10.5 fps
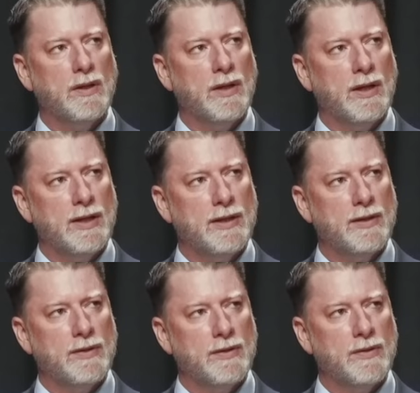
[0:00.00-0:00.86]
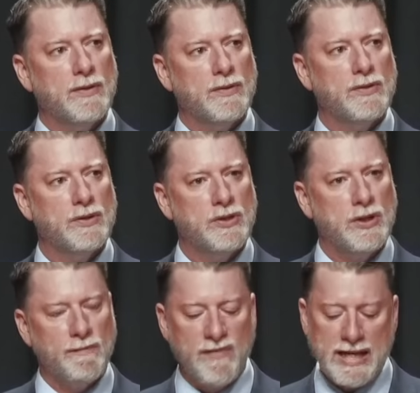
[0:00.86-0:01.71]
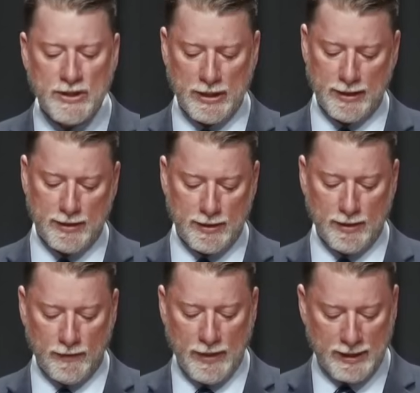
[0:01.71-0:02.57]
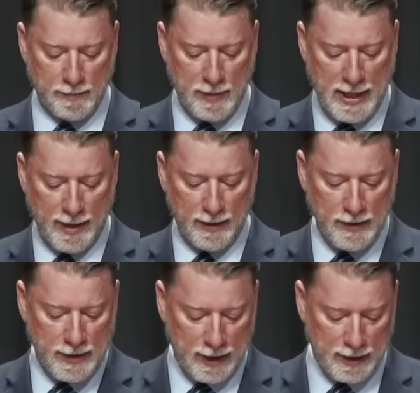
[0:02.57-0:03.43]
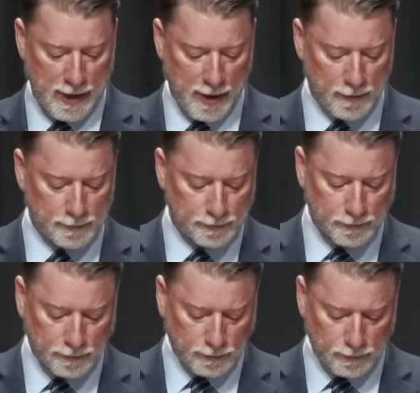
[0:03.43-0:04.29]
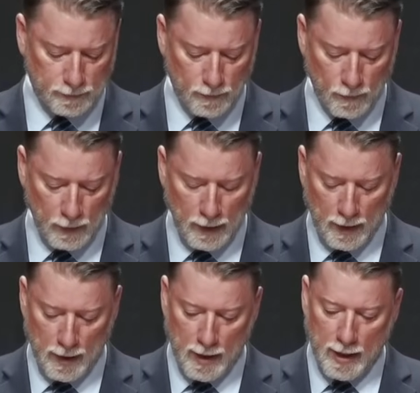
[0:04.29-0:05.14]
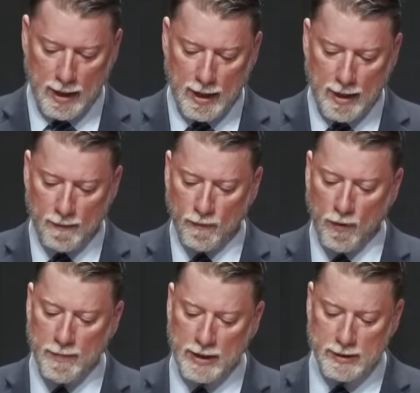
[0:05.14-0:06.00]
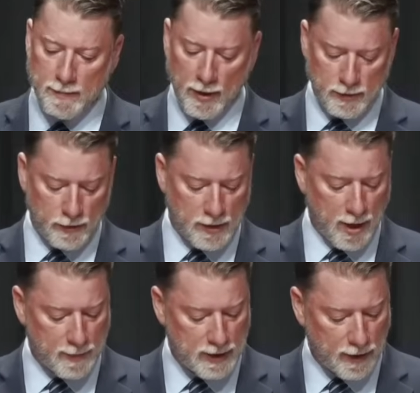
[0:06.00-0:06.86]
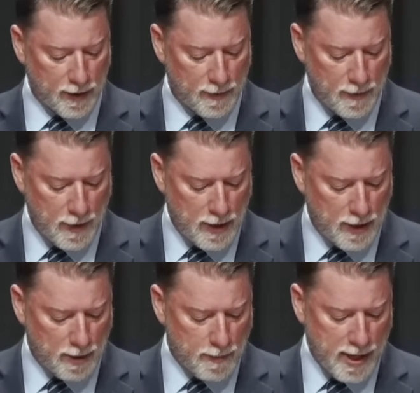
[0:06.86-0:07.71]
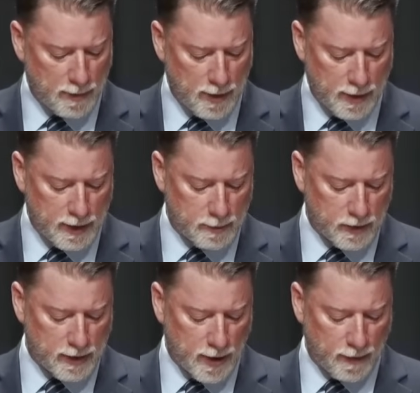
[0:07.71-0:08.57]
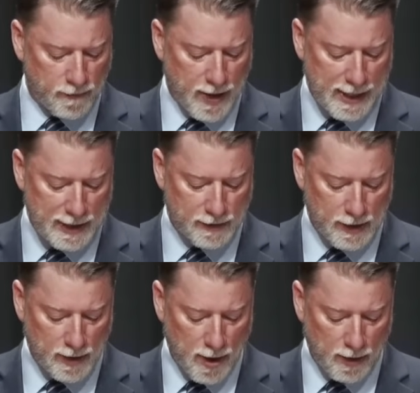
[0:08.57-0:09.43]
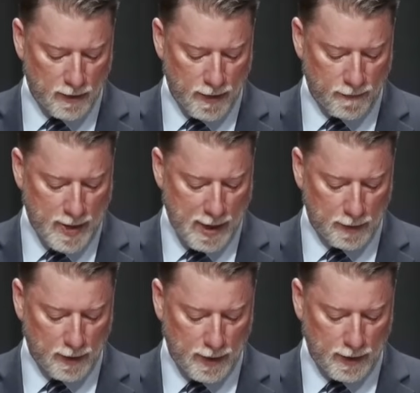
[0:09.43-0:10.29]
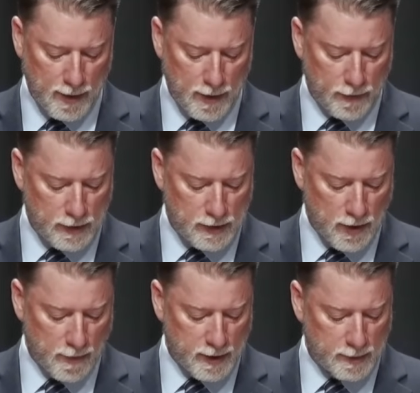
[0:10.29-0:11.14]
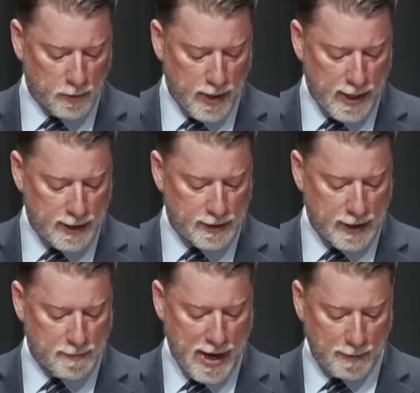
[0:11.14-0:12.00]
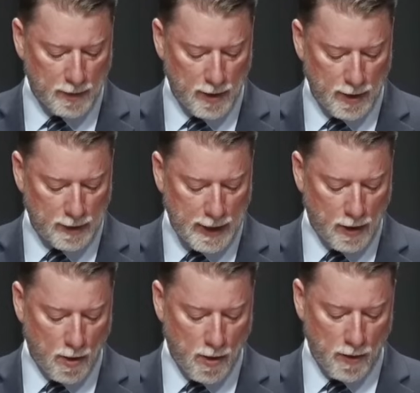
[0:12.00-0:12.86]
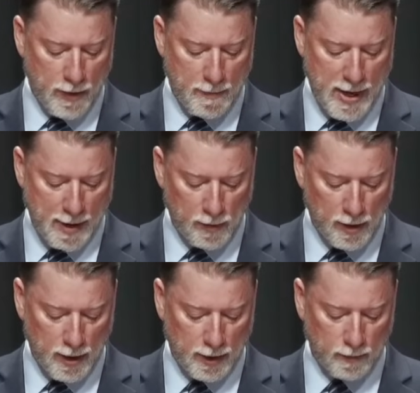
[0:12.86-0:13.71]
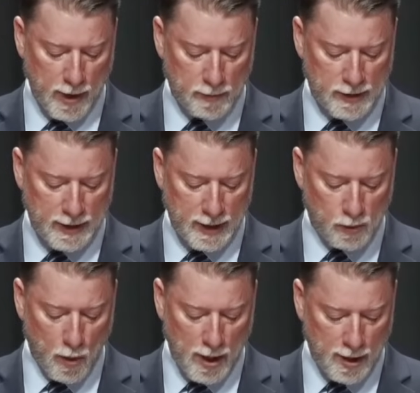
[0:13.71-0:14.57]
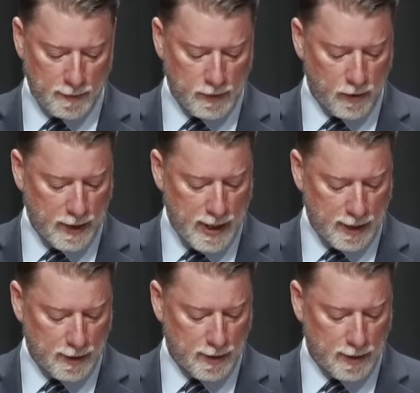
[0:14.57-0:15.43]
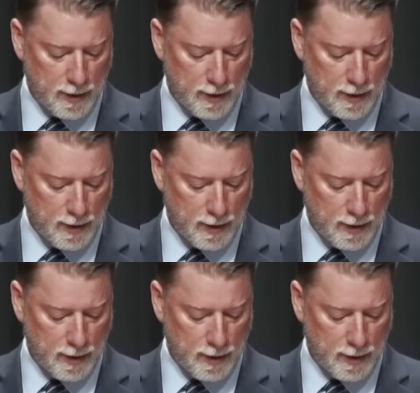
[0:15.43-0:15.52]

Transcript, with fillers: uh, vengeance that's being done here. Um, from the expositor's commentary Babylon is personified as the daughter of Babylon. The psalmist prays that Babylon and all that Babylon represents will come to an end.